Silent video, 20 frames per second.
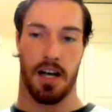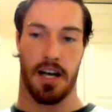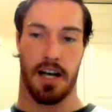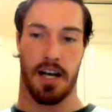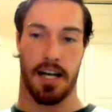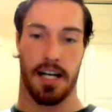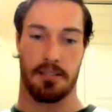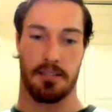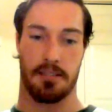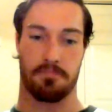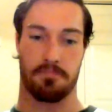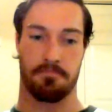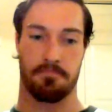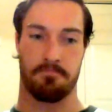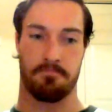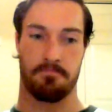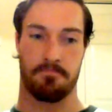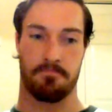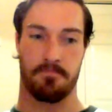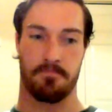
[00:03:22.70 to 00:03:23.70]

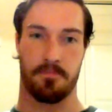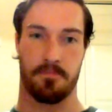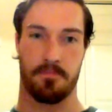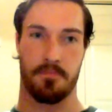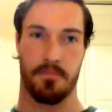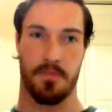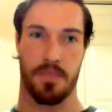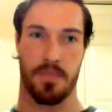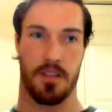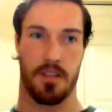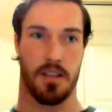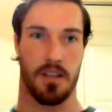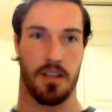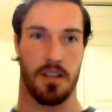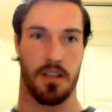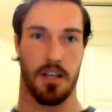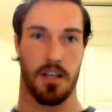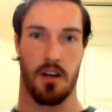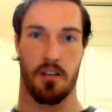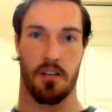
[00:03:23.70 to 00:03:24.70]
Um,
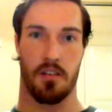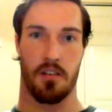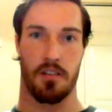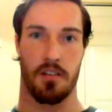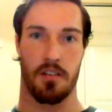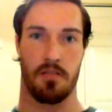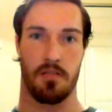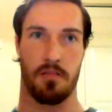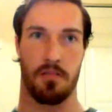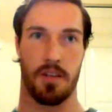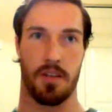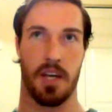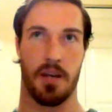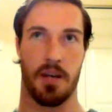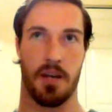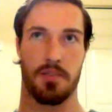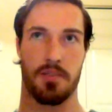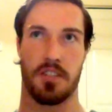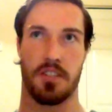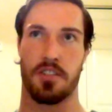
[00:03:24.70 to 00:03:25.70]
you know,
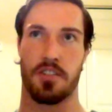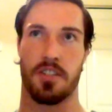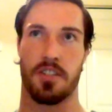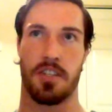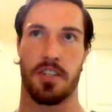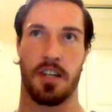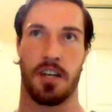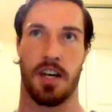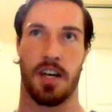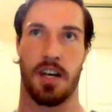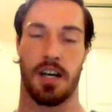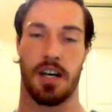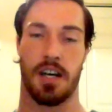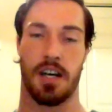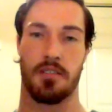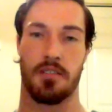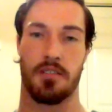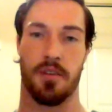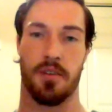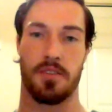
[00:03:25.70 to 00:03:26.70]
minicamp was interesting.
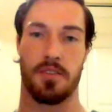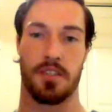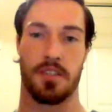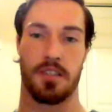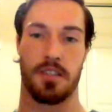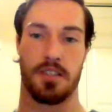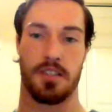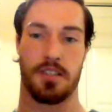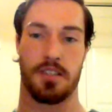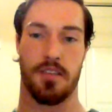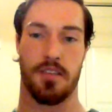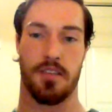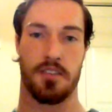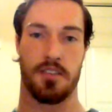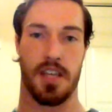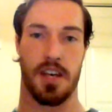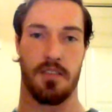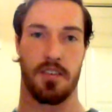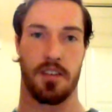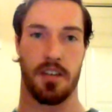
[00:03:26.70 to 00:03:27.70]
Uh, it was mostly seven
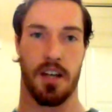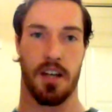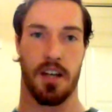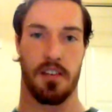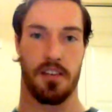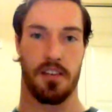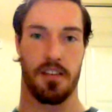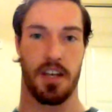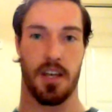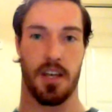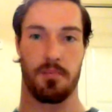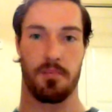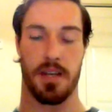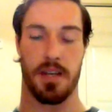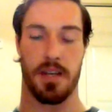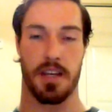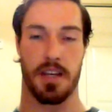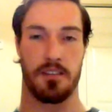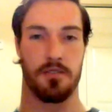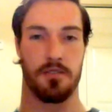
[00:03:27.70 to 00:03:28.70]
on seven. I think they ended up
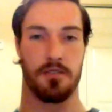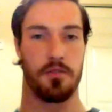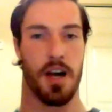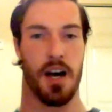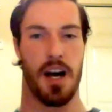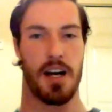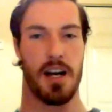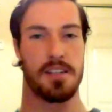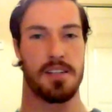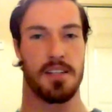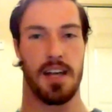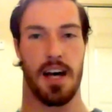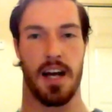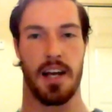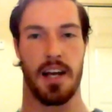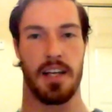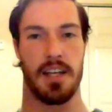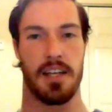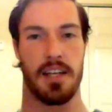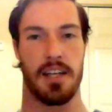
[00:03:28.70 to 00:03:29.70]
taking two guys, a
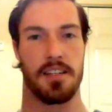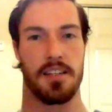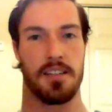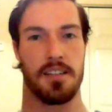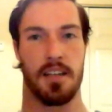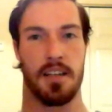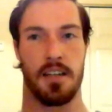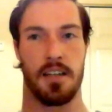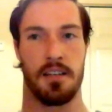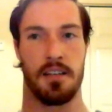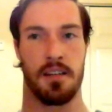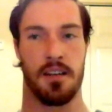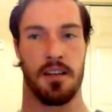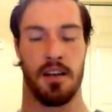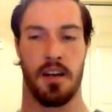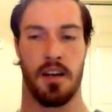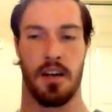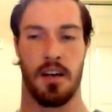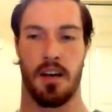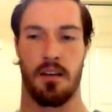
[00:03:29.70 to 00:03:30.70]
tight end, and, and
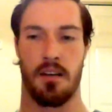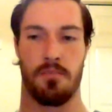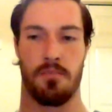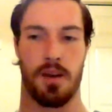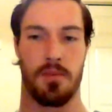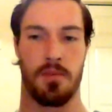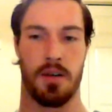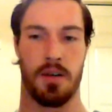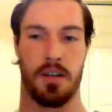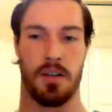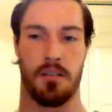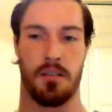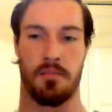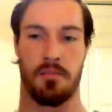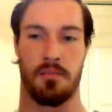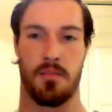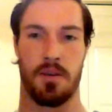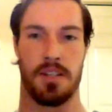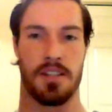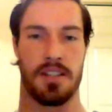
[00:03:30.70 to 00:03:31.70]

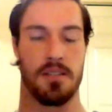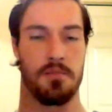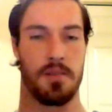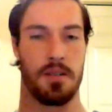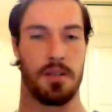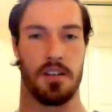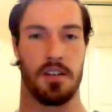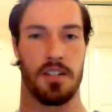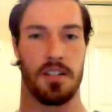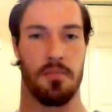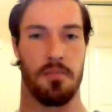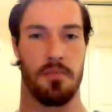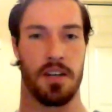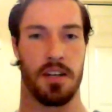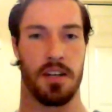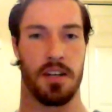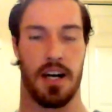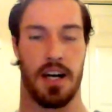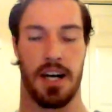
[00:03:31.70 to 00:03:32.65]
maybe maybe a D B or something.